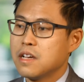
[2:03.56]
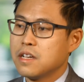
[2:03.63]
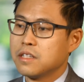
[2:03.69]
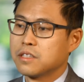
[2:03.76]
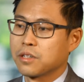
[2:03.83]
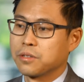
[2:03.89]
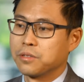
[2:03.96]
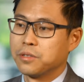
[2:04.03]

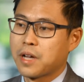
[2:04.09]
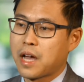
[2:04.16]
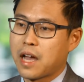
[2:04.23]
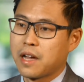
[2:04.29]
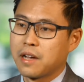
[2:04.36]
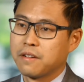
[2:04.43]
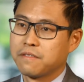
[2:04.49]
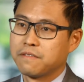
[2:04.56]
So you
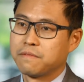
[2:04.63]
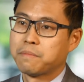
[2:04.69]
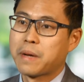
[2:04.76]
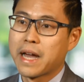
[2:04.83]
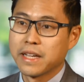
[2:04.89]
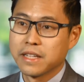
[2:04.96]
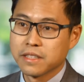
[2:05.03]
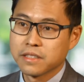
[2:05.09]
have
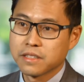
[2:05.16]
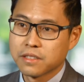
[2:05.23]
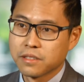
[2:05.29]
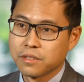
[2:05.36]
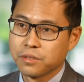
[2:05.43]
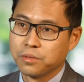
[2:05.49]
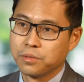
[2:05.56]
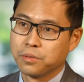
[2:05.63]
payers
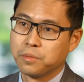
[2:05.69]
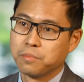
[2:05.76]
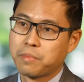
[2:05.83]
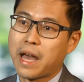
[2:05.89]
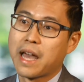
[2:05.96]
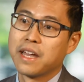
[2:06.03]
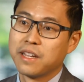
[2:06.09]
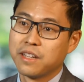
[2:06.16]
who
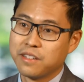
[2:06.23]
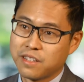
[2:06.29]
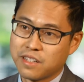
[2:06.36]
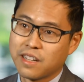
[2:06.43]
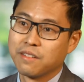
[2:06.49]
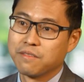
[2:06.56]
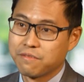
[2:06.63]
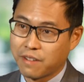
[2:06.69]
pay
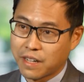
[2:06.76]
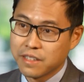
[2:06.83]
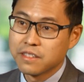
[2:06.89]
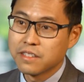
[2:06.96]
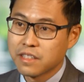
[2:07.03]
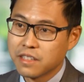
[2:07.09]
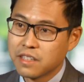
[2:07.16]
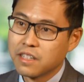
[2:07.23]
and
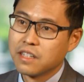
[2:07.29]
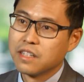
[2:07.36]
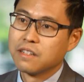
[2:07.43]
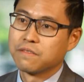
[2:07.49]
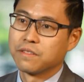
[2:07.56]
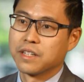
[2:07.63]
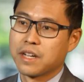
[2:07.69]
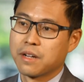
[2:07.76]
fund
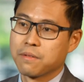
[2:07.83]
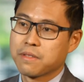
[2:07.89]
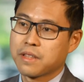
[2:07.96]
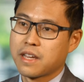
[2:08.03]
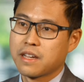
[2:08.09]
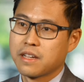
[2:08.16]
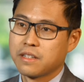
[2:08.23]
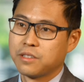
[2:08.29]
for the
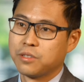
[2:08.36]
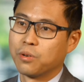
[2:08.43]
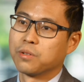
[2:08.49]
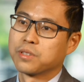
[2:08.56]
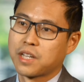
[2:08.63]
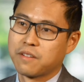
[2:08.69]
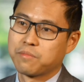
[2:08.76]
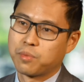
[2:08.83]
healthcare. You
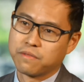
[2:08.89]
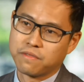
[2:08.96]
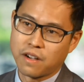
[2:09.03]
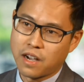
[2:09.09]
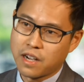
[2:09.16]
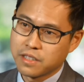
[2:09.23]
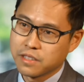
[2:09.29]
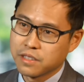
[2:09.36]
also have
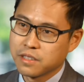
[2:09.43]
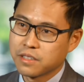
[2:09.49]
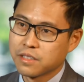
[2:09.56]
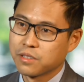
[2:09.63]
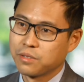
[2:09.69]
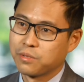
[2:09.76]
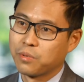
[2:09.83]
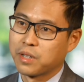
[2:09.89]
providers
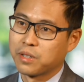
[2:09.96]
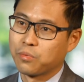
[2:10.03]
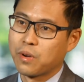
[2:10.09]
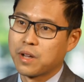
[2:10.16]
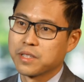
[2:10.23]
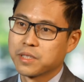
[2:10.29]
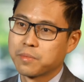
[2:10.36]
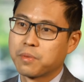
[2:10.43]
who are the
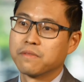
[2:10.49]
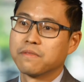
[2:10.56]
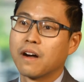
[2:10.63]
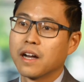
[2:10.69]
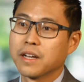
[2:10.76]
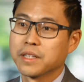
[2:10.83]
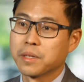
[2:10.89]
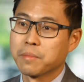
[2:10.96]
ones
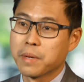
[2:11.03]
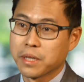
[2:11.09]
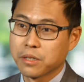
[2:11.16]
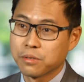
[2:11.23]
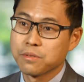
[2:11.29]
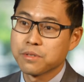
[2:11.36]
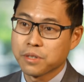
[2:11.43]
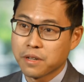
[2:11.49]
providing the
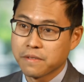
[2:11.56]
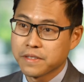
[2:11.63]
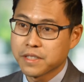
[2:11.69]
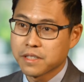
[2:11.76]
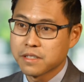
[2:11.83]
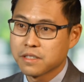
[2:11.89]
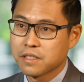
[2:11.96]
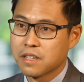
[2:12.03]
medical
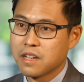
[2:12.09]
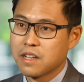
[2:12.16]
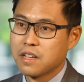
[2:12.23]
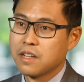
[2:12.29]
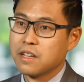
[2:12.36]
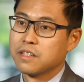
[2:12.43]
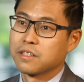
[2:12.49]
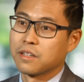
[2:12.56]
services.
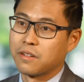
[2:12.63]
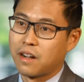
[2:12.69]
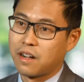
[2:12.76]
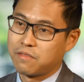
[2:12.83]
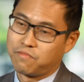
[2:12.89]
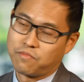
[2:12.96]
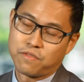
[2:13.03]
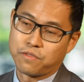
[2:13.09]
So,
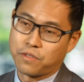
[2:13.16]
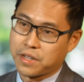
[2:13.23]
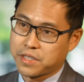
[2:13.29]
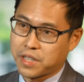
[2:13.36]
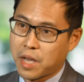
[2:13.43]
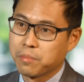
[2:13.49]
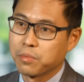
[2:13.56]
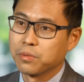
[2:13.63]
for
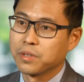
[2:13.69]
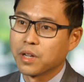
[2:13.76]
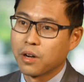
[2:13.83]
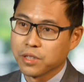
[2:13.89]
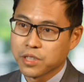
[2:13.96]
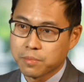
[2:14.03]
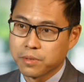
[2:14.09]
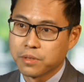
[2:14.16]
example, the
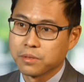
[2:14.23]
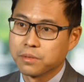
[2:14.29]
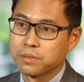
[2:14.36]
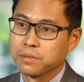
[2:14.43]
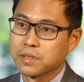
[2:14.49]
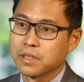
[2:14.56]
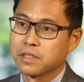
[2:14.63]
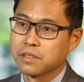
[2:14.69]

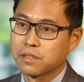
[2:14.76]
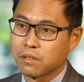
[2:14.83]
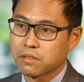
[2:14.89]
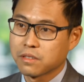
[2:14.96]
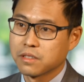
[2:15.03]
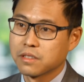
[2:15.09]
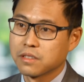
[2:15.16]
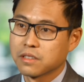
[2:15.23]
hospitals and the
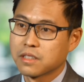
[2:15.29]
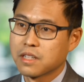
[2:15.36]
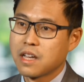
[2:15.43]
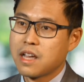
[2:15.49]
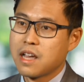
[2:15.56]
doctors.